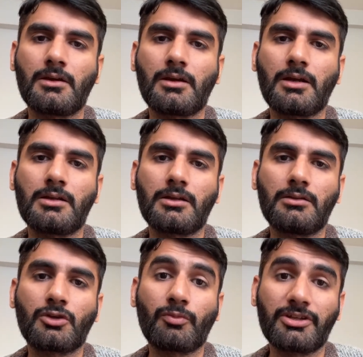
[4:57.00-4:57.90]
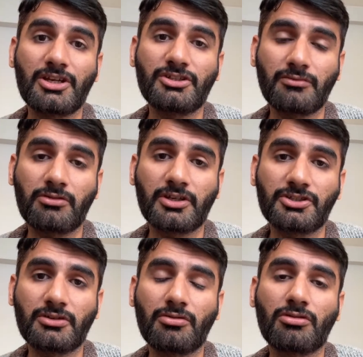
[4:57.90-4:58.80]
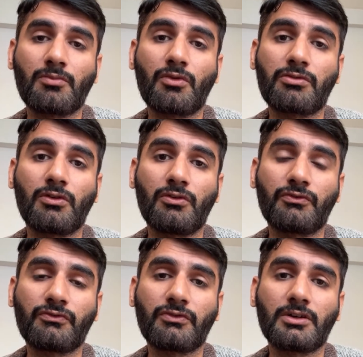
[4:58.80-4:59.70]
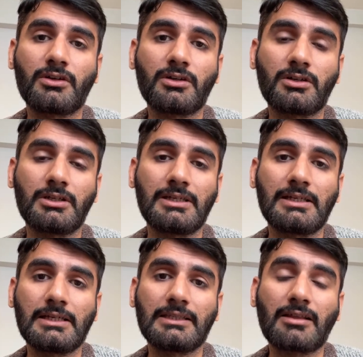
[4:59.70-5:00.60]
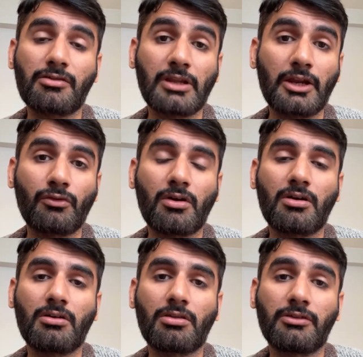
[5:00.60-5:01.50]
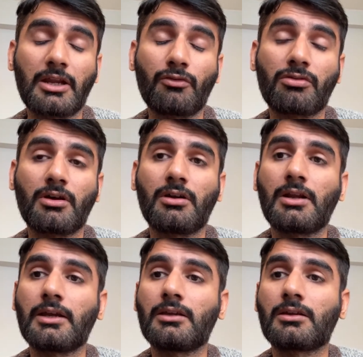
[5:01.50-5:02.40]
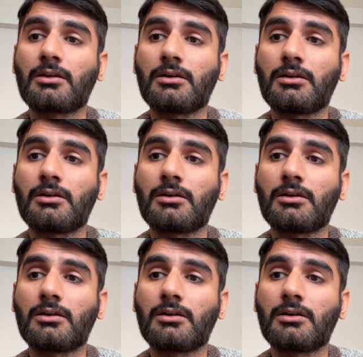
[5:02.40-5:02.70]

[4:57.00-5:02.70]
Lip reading: And in communication stations, most of the scenarios are like